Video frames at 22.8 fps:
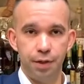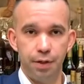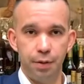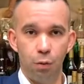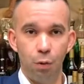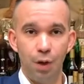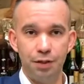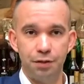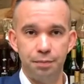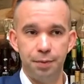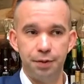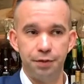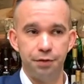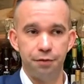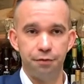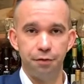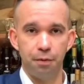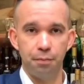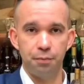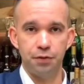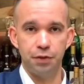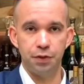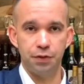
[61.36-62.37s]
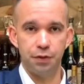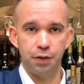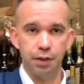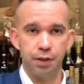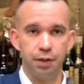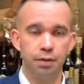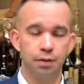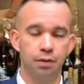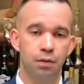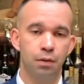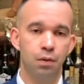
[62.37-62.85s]
white bitter from
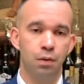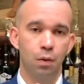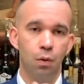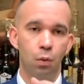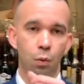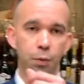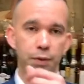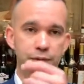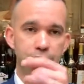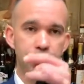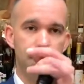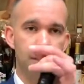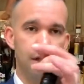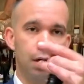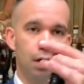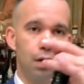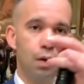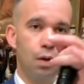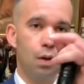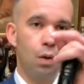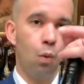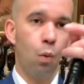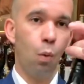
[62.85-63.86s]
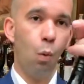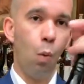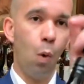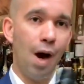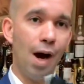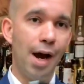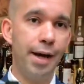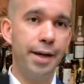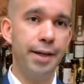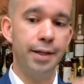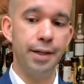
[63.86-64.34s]
Sicily with the
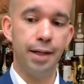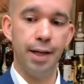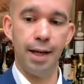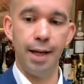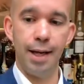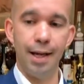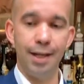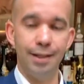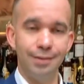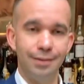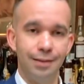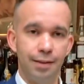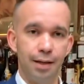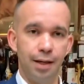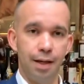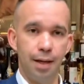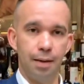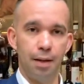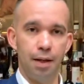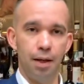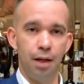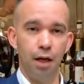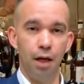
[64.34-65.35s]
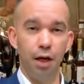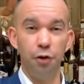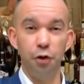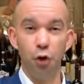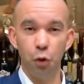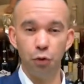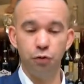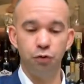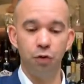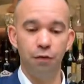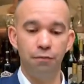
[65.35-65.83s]
wine and a
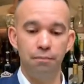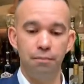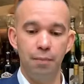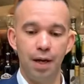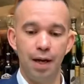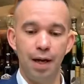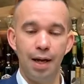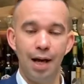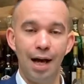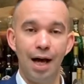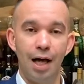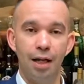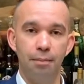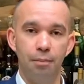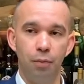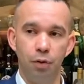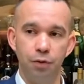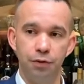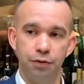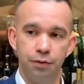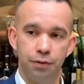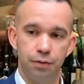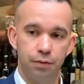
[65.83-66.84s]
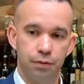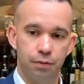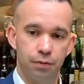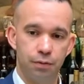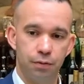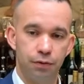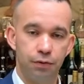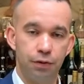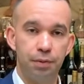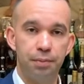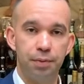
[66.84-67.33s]
note of almond,
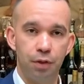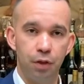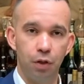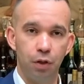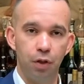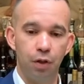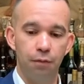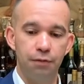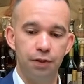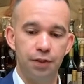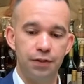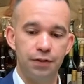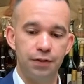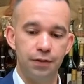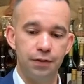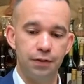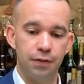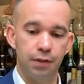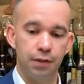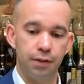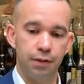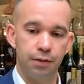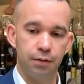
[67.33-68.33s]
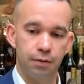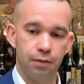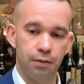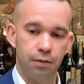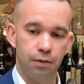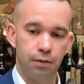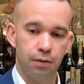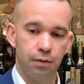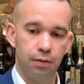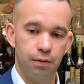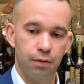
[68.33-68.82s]
typical of the Sicily.
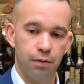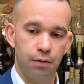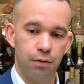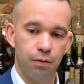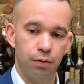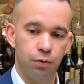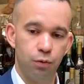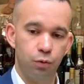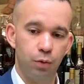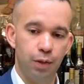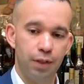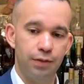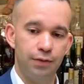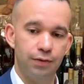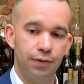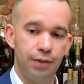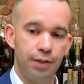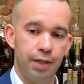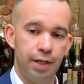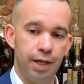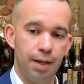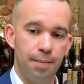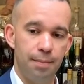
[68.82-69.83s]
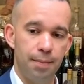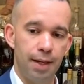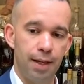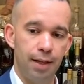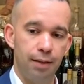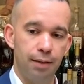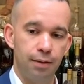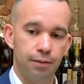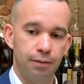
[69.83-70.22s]
20 ml.